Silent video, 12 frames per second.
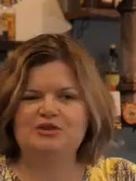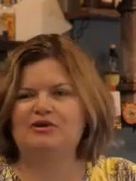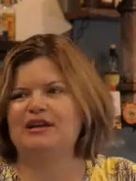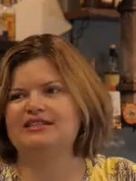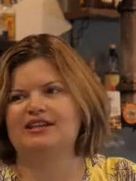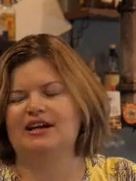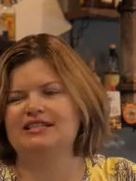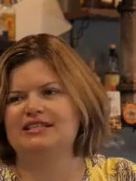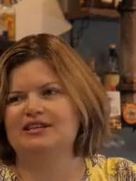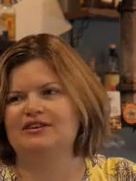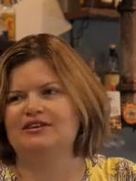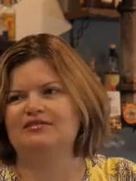crazy
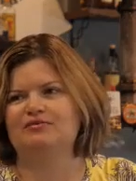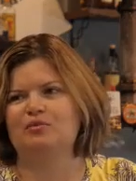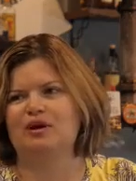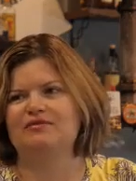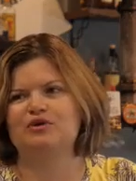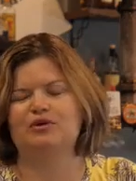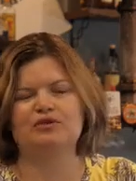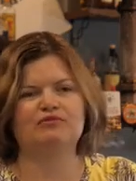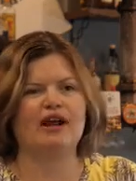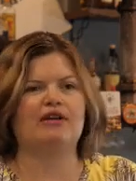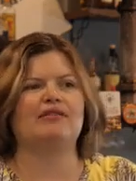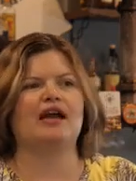idea of what if you could
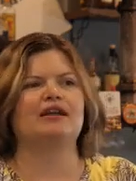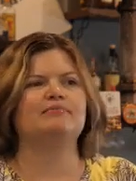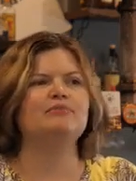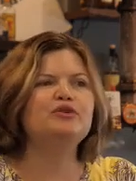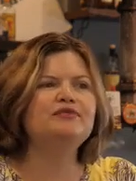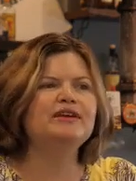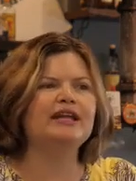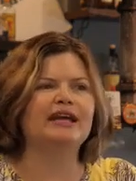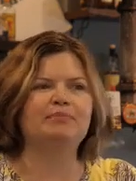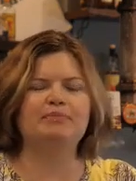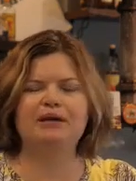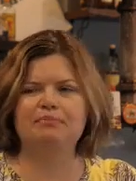recreate a movie,
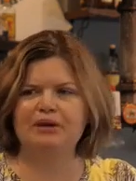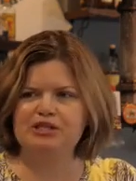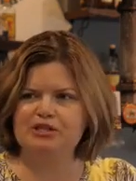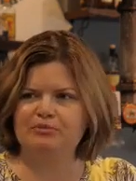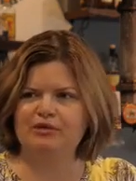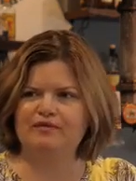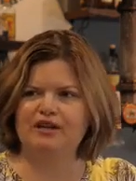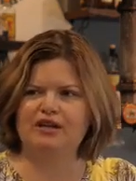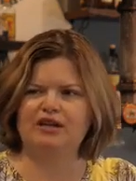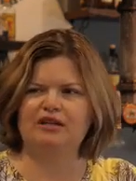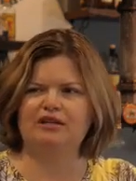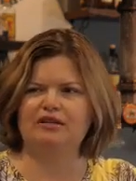like a big budget movie
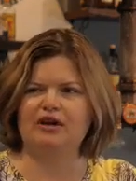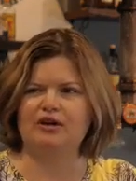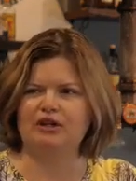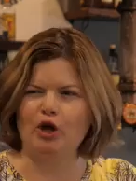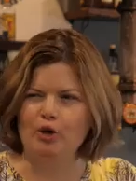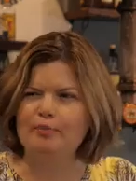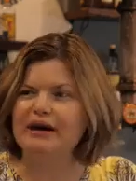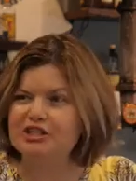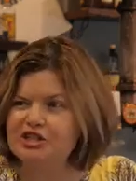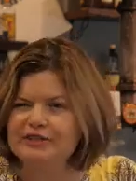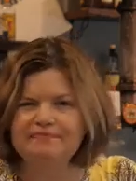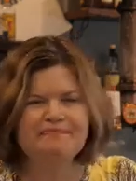on a low
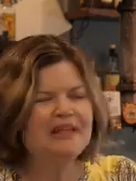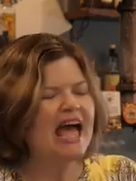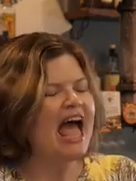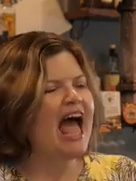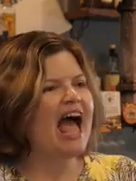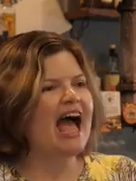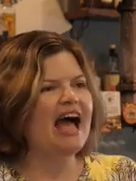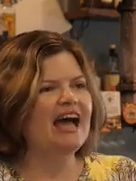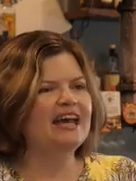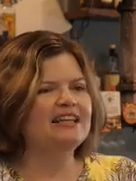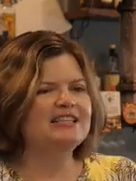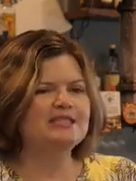budget. Mm-hmm.
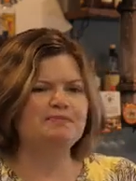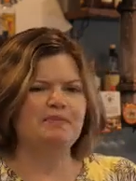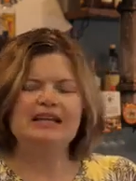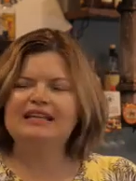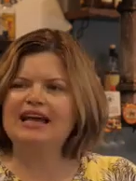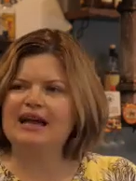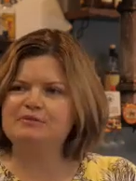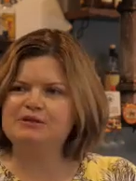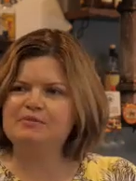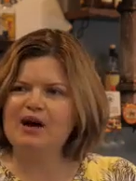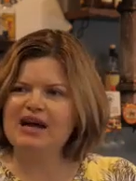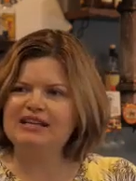And Speed came
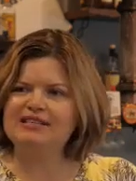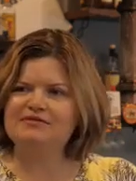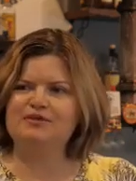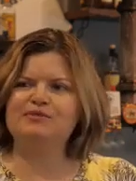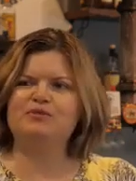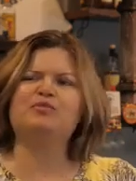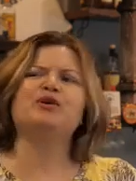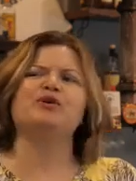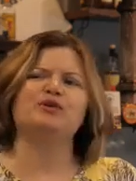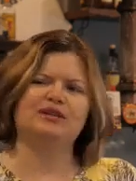to mind as a film that we all